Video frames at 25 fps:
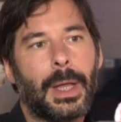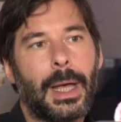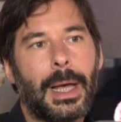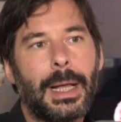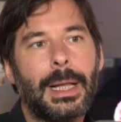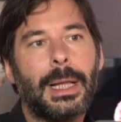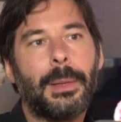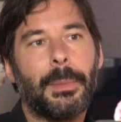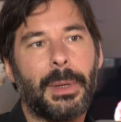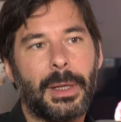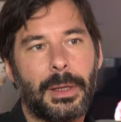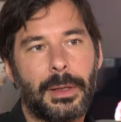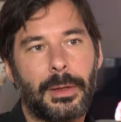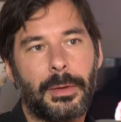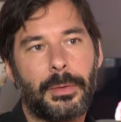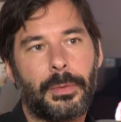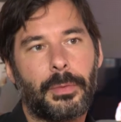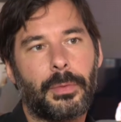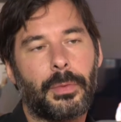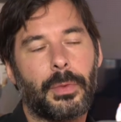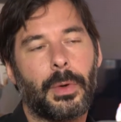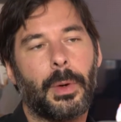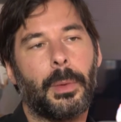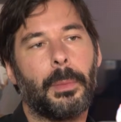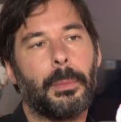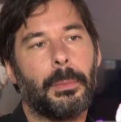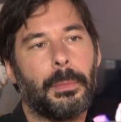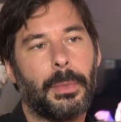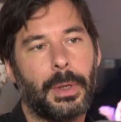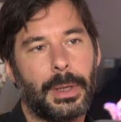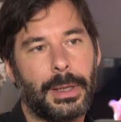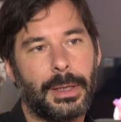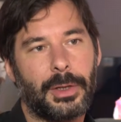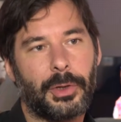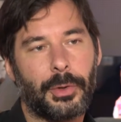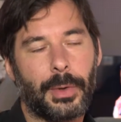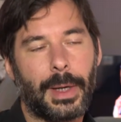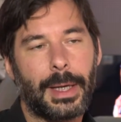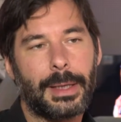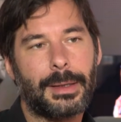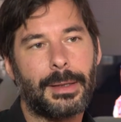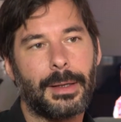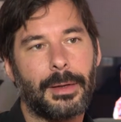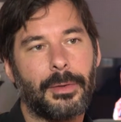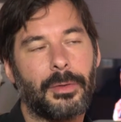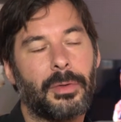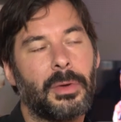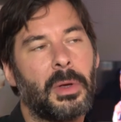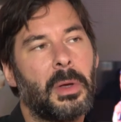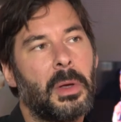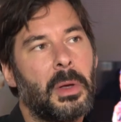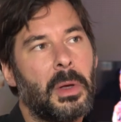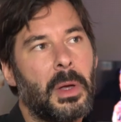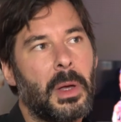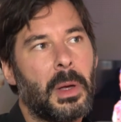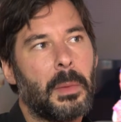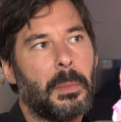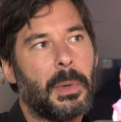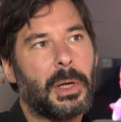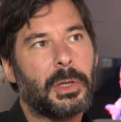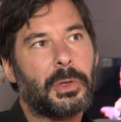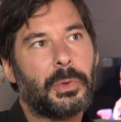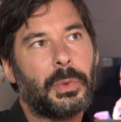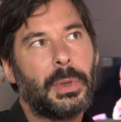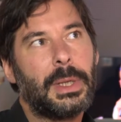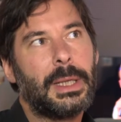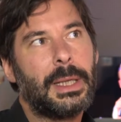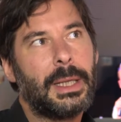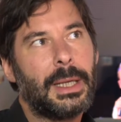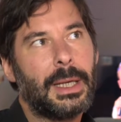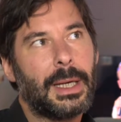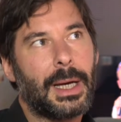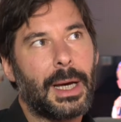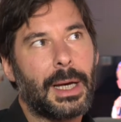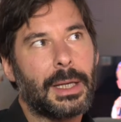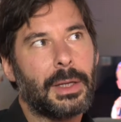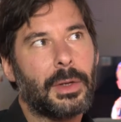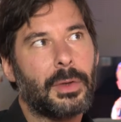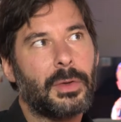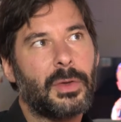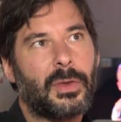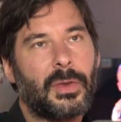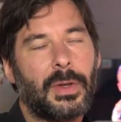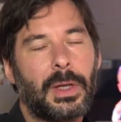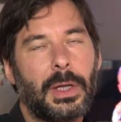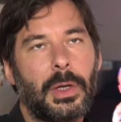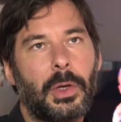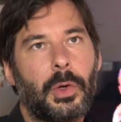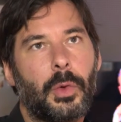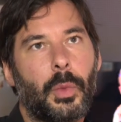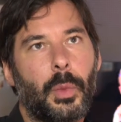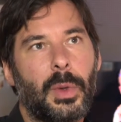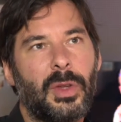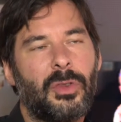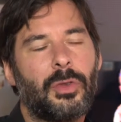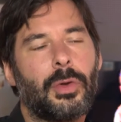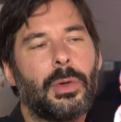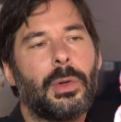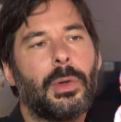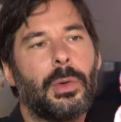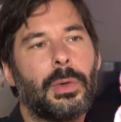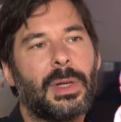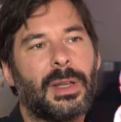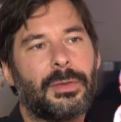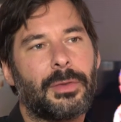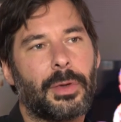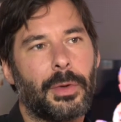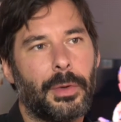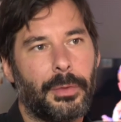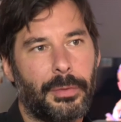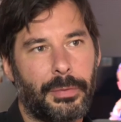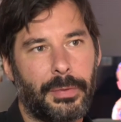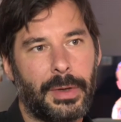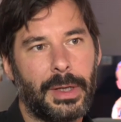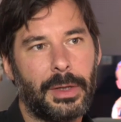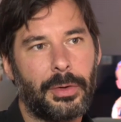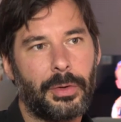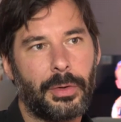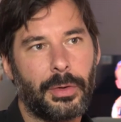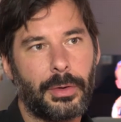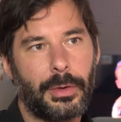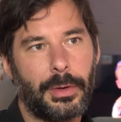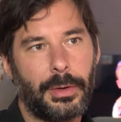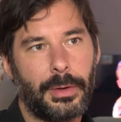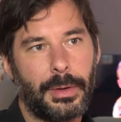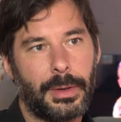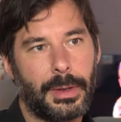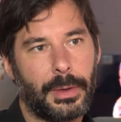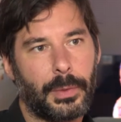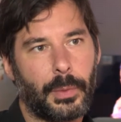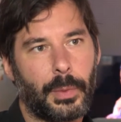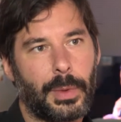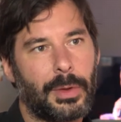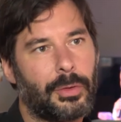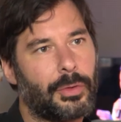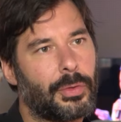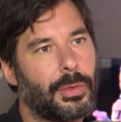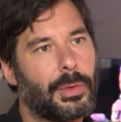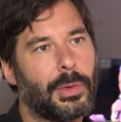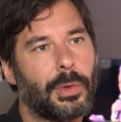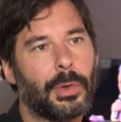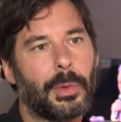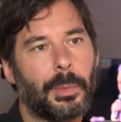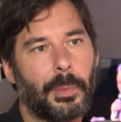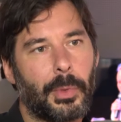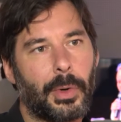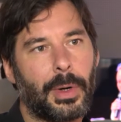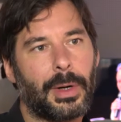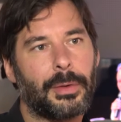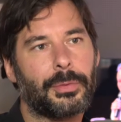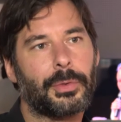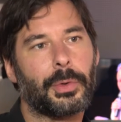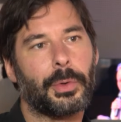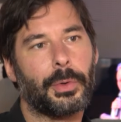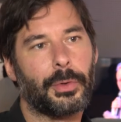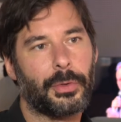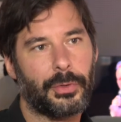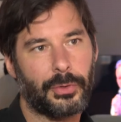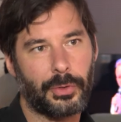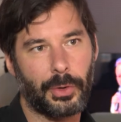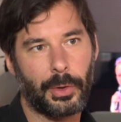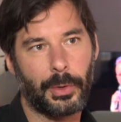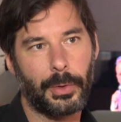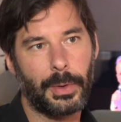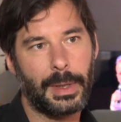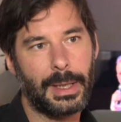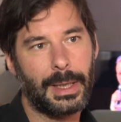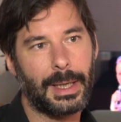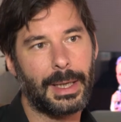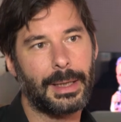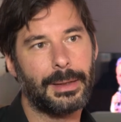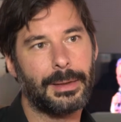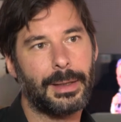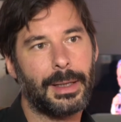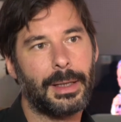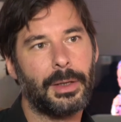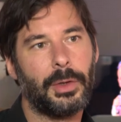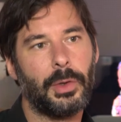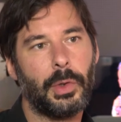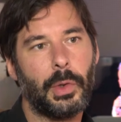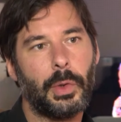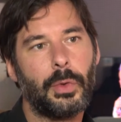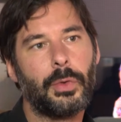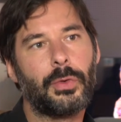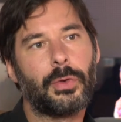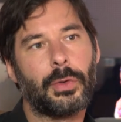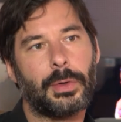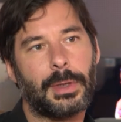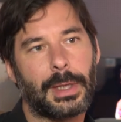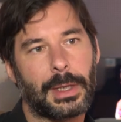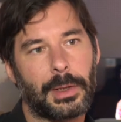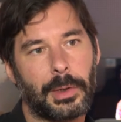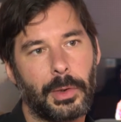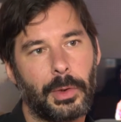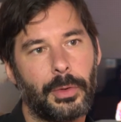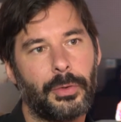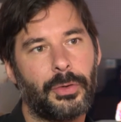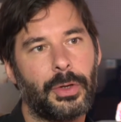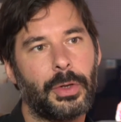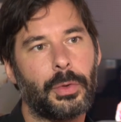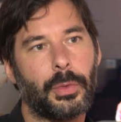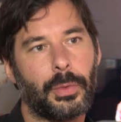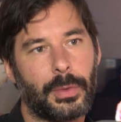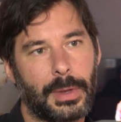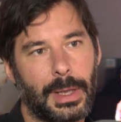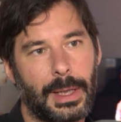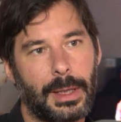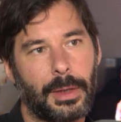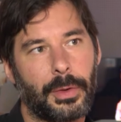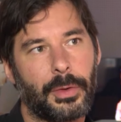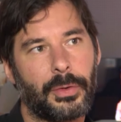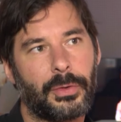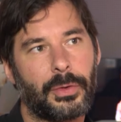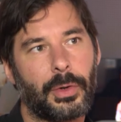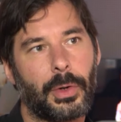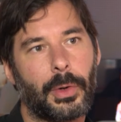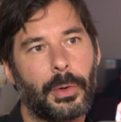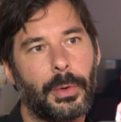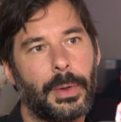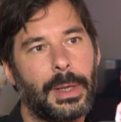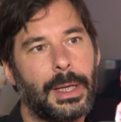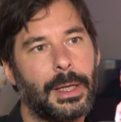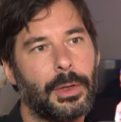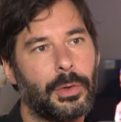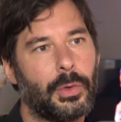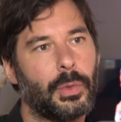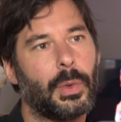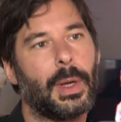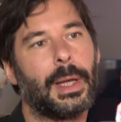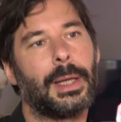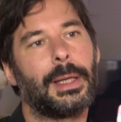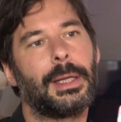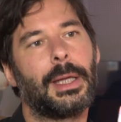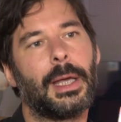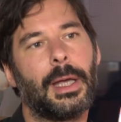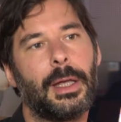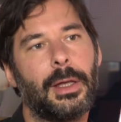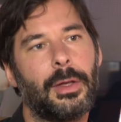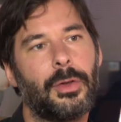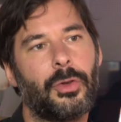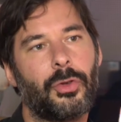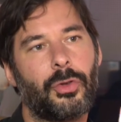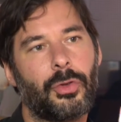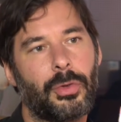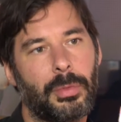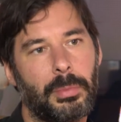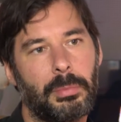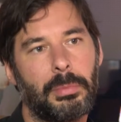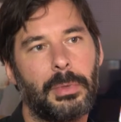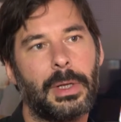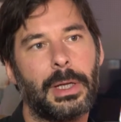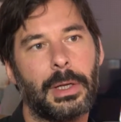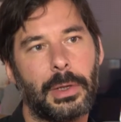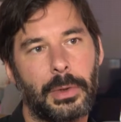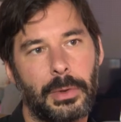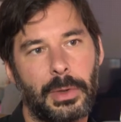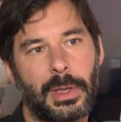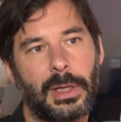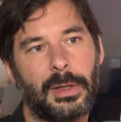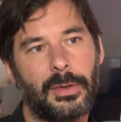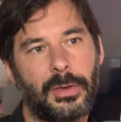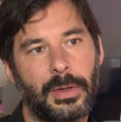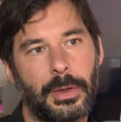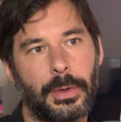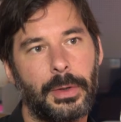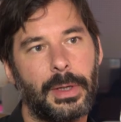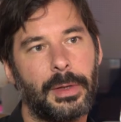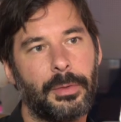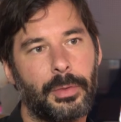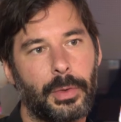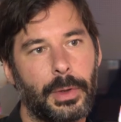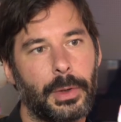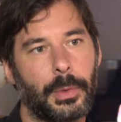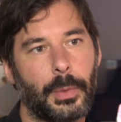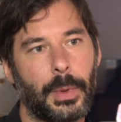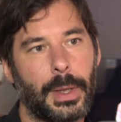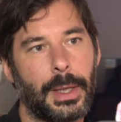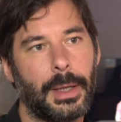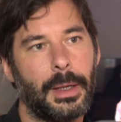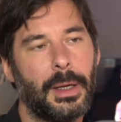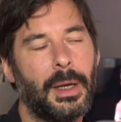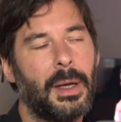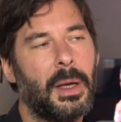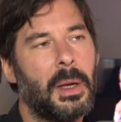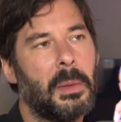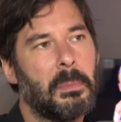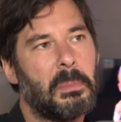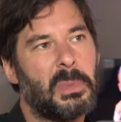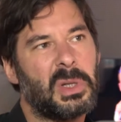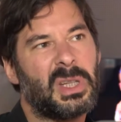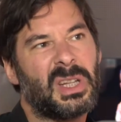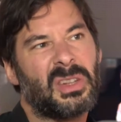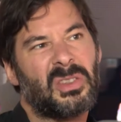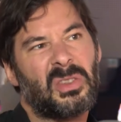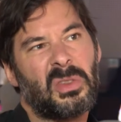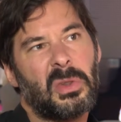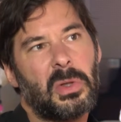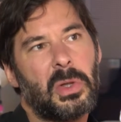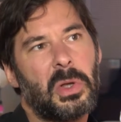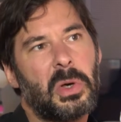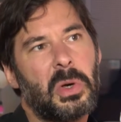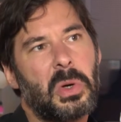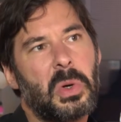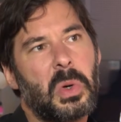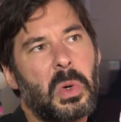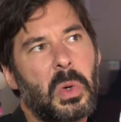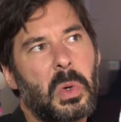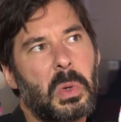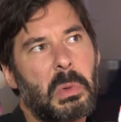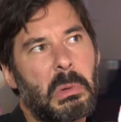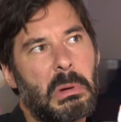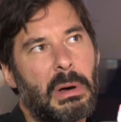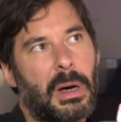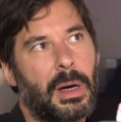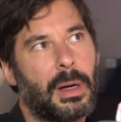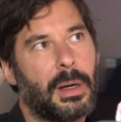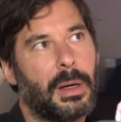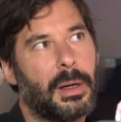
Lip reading: element from interactive. But really, I don't think we should look after a feature. We should look more after a story and then use the technology to tell the story and to engage the audience in a different way. But there's no